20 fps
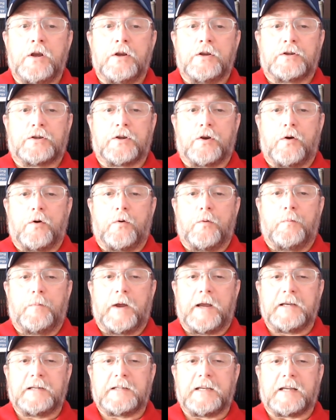So
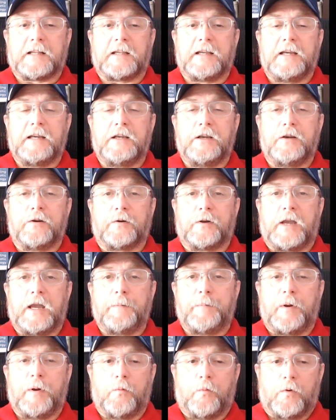basically you're
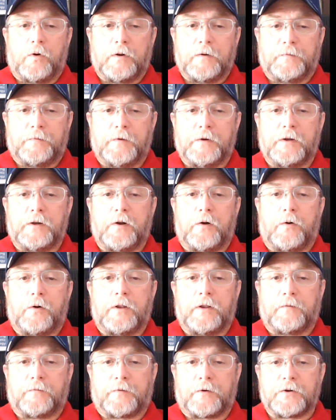keeping one foot
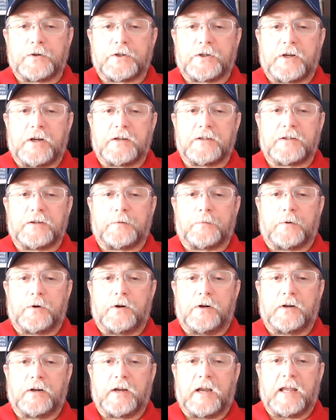on the first cousin rung,